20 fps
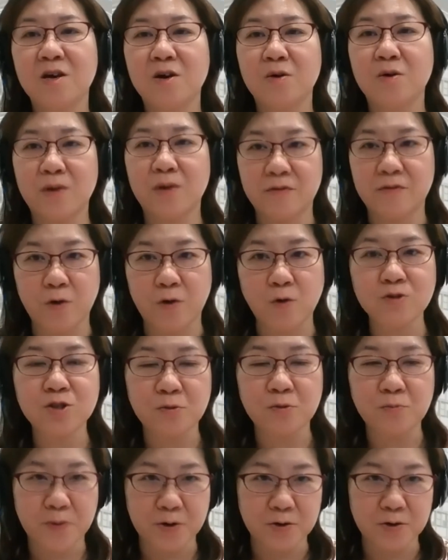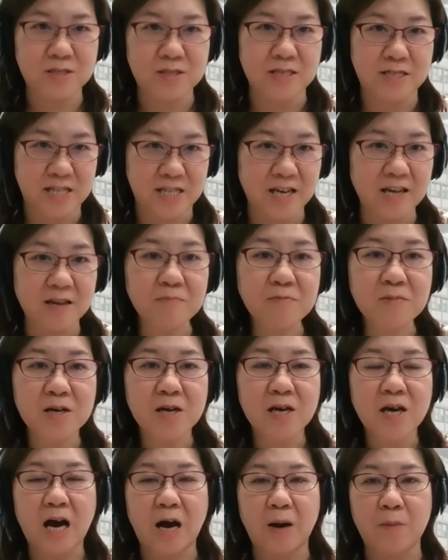We have also built the team
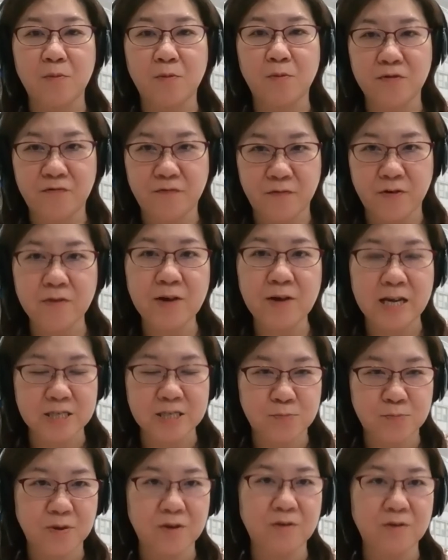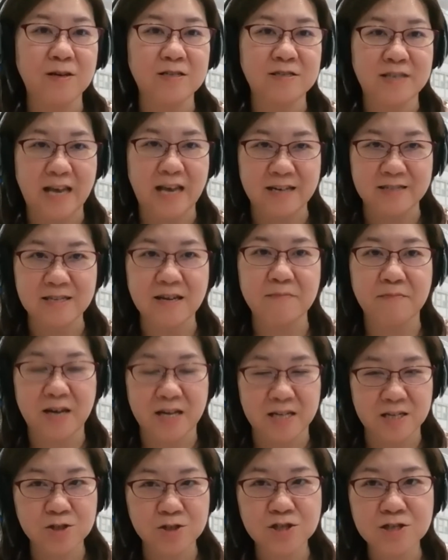with very experienced asset
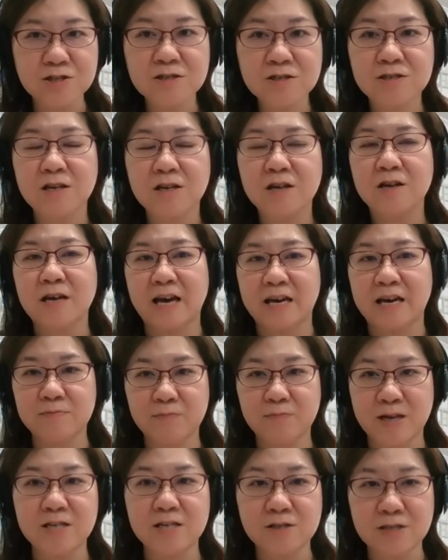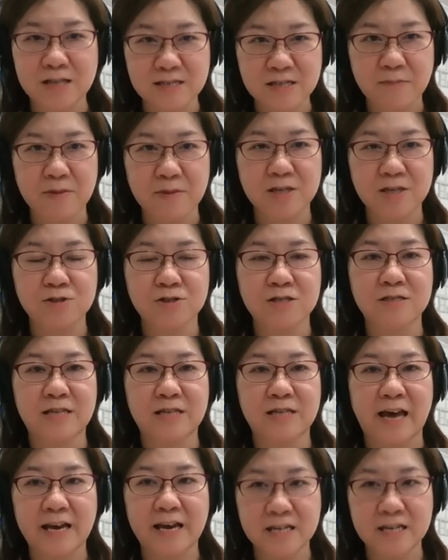managers and asset managers
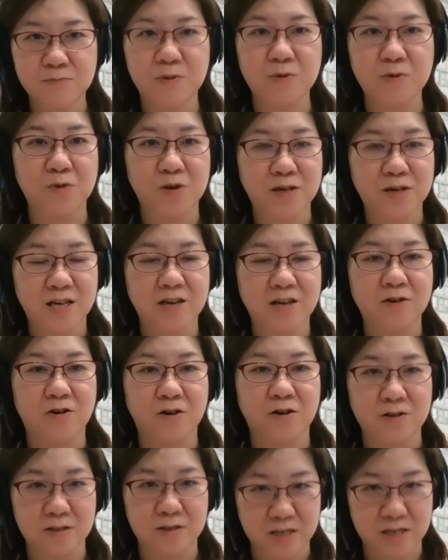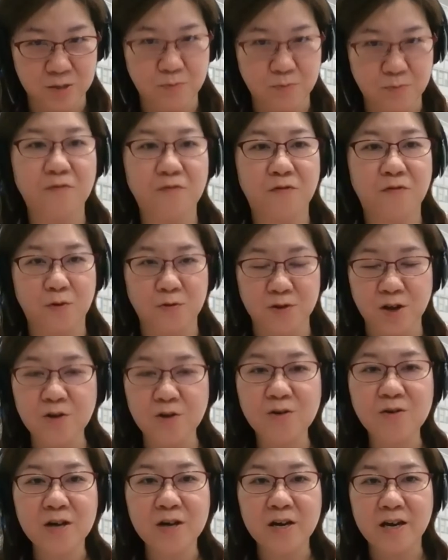that has been working on this
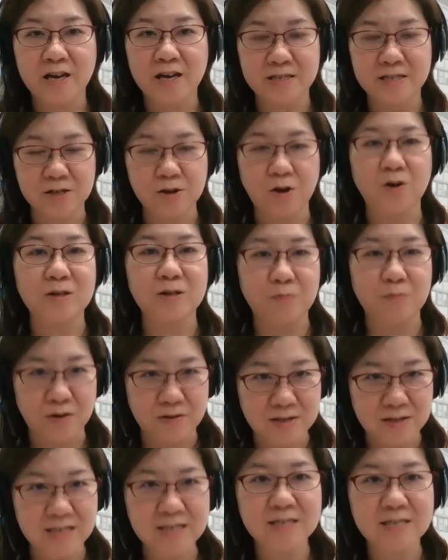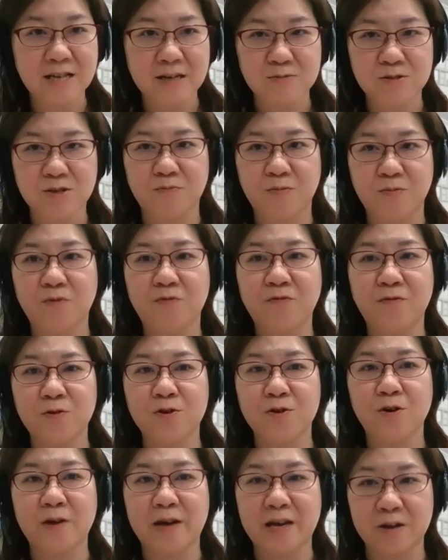portfolio, with this types of
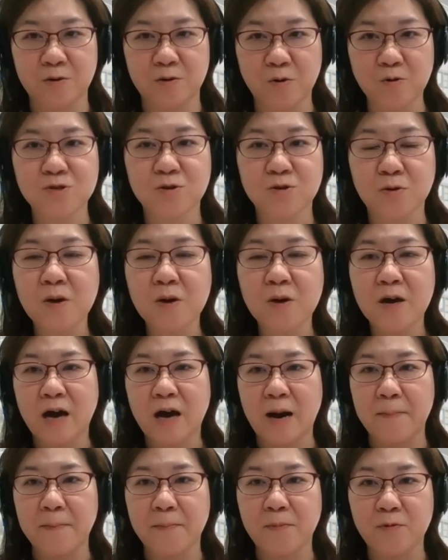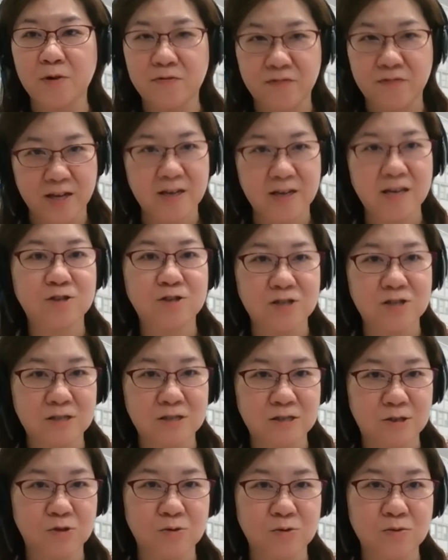portfolio, and also with
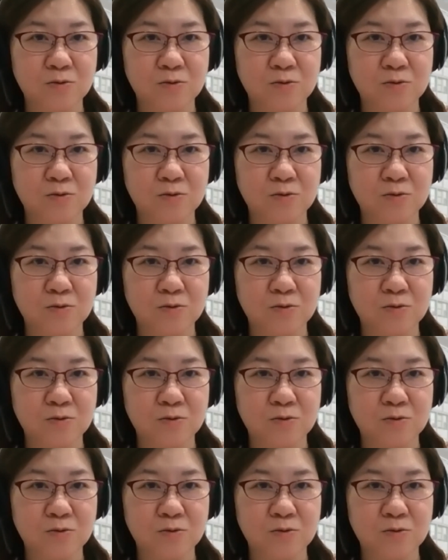linkages to